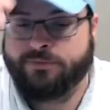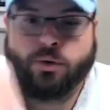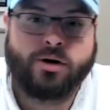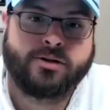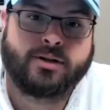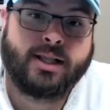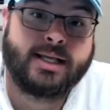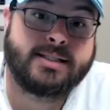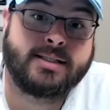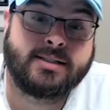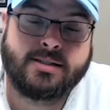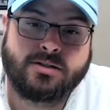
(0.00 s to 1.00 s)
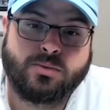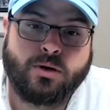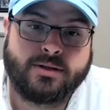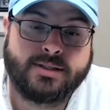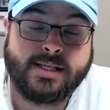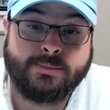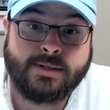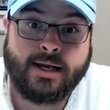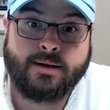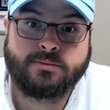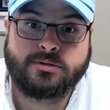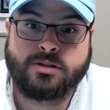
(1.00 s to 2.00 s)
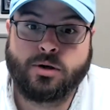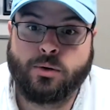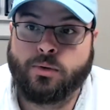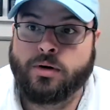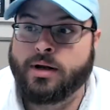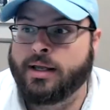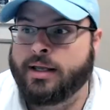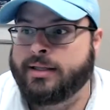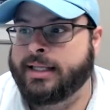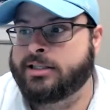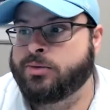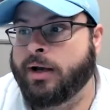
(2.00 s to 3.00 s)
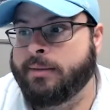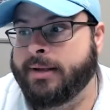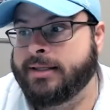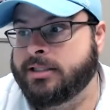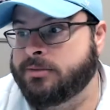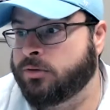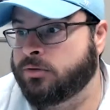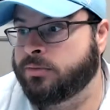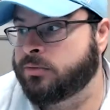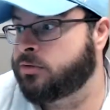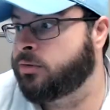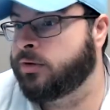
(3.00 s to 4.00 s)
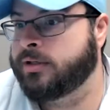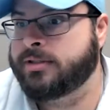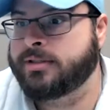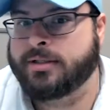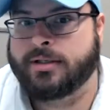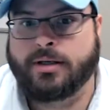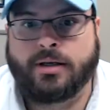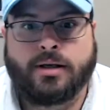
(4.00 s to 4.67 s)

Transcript: 4 other classes as well at the same time. So that's why I made this multiple choice.